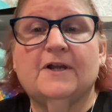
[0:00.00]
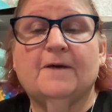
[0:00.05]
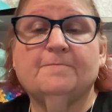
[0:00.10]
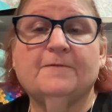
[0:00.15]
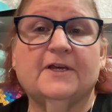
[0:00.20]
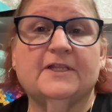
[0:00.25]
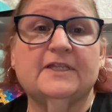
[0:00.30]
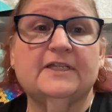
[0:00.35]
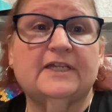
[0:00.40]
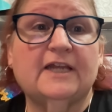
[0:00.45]
I'm
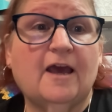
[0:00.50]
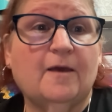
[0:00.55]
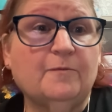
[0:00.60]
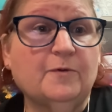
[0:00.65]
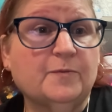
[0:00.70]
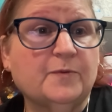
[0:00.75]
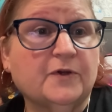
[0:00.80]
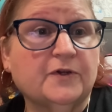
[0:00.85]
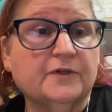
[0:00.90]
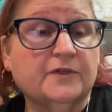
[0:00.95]
not the type
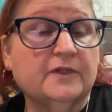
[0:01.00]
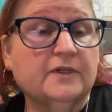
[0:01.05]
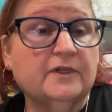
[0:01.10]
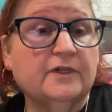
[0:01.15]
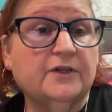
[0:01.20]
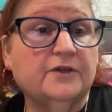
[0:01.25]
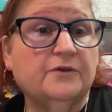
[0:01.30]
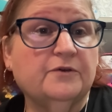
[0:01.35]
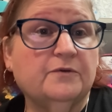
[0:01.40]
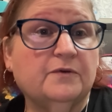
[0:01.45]
of person
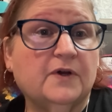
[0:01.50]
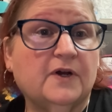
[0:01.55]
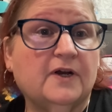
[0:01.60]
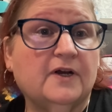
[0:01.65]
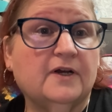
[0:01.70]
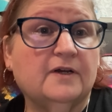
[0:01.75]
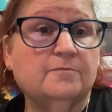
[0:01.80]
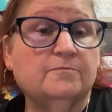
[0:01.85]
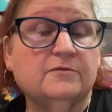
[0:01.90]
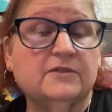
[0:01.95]

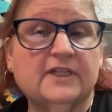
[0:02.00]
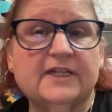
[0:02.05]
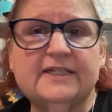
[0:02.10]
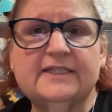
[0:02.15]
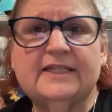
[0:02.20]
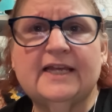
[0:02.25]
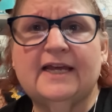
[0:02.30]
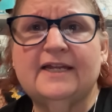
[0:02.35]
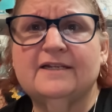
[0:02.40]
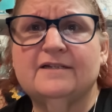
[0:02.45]
to
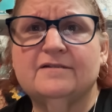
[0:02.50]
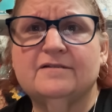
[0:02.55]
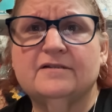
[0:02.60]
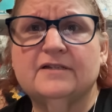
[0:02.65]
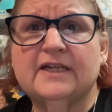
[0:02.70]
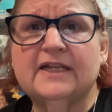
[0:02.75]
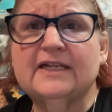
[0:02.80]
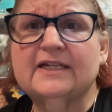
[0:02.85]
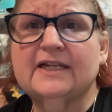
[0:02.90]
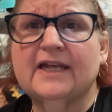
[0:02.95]
let that
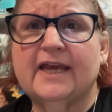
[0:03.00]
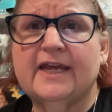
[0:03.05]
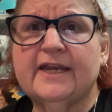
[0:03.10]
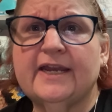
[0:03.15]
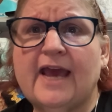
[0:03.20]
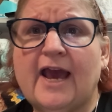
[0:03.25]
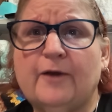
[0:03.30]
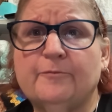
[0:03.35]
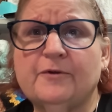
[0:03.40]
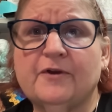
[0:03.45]
dictate
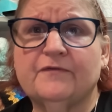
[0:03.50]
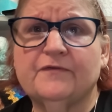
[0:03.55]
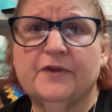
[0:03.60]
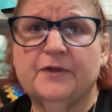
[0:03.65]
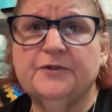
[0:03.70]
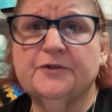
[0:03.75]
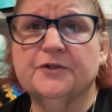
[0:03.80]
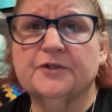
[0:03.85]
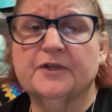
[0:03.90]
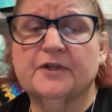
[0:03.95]
how my
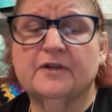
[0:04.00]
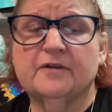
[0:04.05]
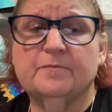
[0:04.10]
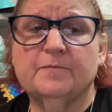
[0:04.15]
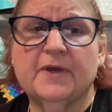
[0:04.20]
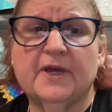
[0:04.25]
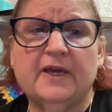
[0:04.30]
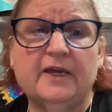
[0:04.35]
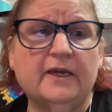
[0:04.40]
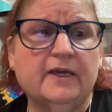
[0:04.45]
future's gonna
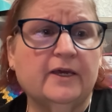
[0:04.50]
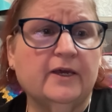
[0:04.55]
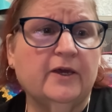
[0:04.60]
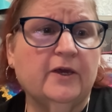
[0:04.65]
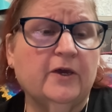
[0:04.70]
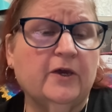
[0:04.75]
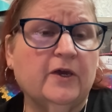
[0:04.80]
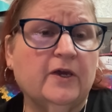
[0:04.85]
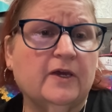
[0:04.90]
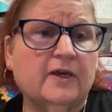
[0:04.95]
be,
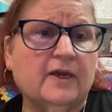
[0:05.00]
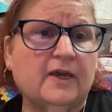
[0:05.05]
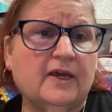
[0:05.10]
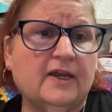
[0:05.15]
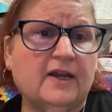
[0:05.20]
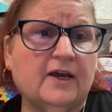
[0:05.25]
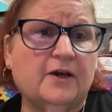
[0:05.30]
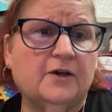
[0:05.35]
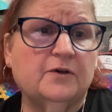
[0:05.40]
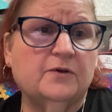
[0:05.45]
you
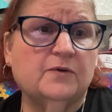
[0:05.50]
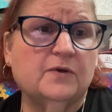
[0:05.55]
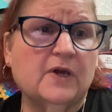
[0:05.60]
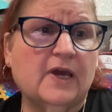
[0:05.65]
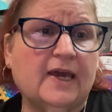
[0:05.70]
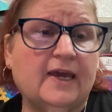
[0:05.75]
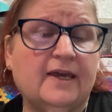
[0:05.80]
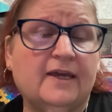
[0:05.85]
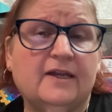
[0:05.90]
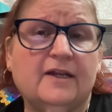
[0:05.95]
know.
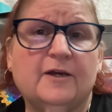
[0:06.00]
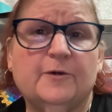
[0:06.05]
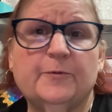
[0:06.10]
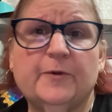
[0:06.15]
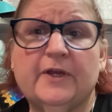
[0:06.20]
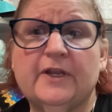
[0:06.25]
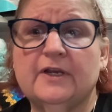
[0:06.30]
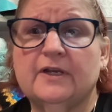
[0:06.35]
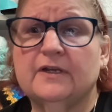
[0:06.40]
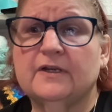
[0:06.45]
And I
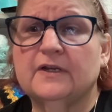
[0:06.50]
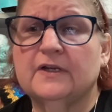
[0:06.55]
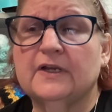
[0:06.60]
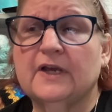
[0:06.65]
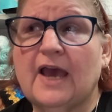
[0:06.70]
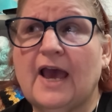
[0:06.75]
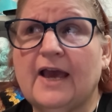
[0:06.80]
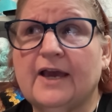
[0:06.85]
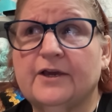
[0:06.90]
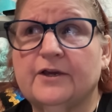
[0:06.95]
mean,
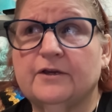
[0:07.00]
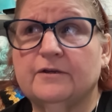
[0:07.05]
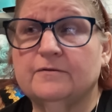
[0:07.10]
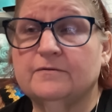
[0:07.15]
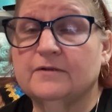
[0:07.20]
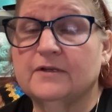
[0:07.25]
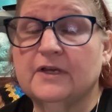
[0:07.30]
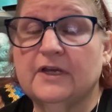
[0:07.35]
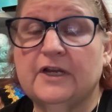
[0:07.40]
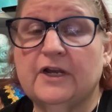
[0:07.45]

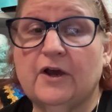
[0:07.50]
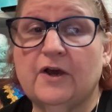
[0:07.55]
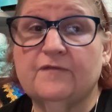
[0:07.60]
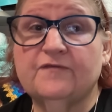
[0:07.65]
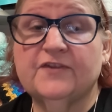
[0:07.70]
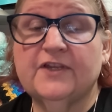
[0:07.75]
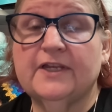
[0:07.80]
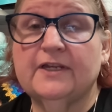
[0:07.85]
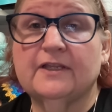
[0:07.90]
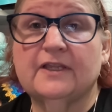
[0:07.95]
I've
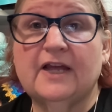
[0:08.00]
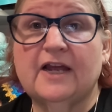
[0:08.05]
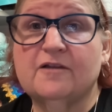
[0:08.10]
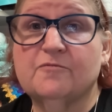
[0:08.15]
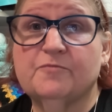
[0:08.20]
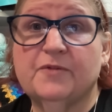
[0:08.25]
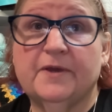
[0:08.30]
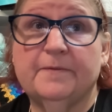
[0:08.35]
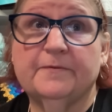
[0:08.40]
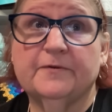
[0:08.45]
seen a lot
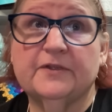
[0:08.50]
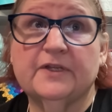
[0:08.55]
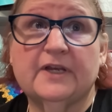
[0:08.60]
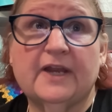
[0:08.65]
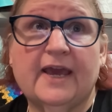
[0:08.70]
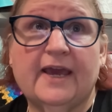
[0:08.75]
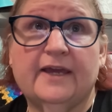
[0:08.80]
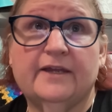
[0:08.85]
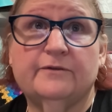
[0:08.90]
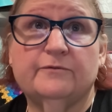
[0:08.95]
of people that
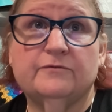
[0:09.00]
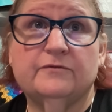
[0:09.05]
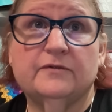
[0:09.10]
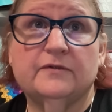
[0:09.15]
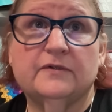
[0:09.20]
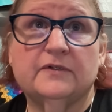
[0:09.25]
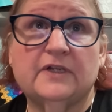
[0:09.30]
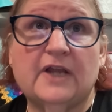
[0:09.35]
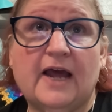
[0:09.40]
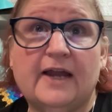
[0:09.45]
had
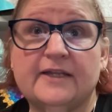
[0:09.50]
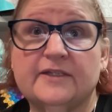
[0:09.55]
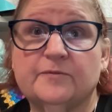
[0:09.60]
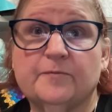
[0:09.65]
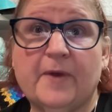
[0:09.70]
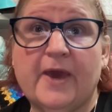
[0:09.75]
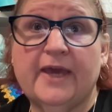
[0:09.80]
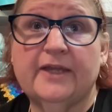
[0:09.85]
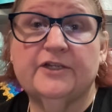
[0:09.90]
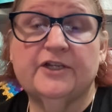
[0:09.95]
not as
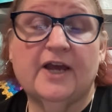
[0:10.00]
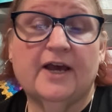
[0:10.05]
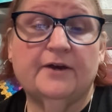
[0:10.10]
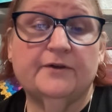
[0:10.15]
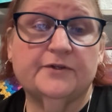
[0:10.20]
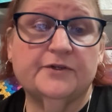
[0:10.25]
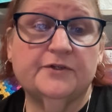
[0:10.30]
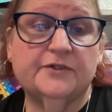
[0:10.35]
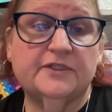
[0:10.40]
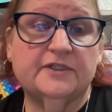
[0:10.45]
bad
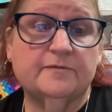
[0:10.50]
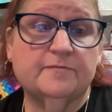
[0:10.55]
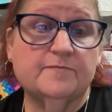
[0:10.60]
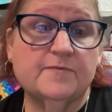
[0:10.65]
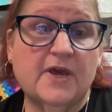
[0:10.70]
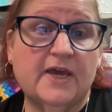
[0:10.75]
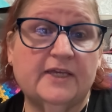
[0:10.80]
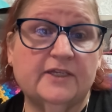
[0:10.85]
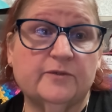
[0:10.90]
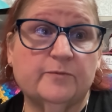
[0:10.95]
childhoods
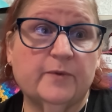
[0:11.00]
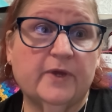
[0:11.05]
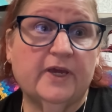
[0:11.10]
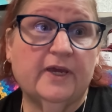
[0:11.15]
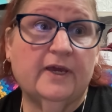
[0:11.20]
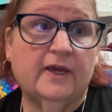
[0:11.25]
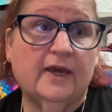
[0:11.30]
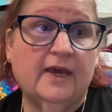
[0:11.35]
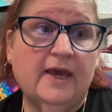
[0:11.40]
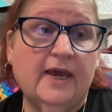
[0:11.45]
as
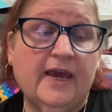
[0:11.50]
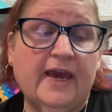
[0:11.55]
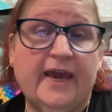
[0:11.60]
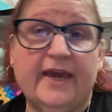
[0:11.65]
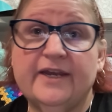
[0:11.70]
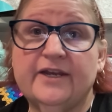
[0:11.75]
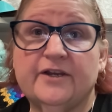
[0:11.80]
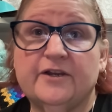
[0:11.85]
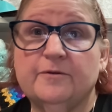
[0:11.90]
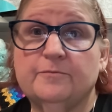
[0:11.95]
me
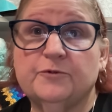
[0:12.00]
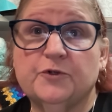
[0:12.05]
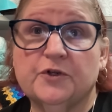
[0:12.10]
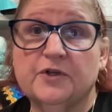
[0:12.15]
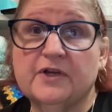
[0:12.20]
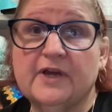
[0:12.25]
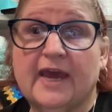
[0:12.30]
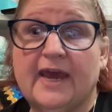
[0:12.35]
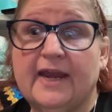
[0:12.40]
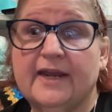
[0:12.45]
ended up
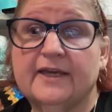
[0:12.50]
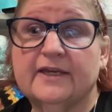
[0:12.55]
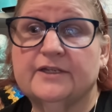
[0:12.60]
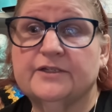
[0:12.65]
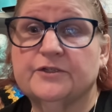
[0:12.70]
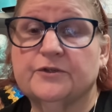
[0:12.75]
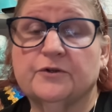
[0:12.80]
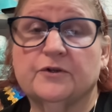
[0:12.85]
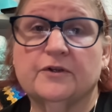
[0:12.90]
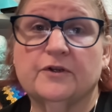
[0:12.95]
drug
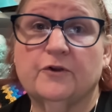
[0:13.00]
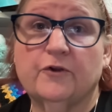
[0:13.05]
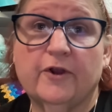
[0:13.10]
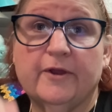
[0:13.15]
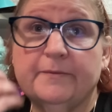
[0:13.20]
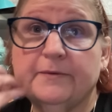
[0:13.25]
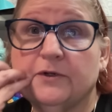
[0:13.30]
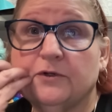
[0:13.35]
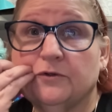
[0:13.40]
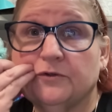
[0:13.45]
addicts or
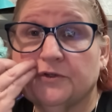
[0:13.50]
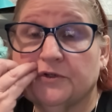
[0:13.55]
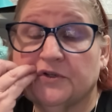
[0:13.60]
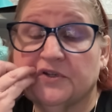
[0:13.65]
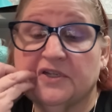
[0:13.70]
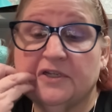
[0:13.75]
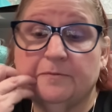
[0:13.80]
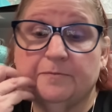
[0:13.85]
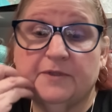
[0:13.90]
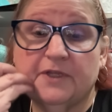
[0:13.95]
criminals or
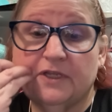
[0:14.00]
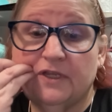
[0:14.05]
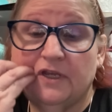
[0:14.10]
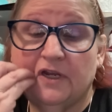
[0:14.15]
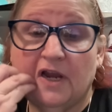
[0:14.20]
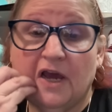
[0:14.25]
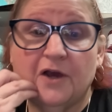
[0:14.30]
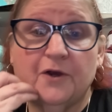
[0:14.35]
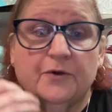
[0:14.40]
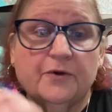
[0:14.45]
something, you
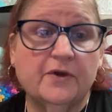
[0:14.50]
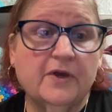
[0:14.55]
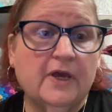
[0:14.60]
know.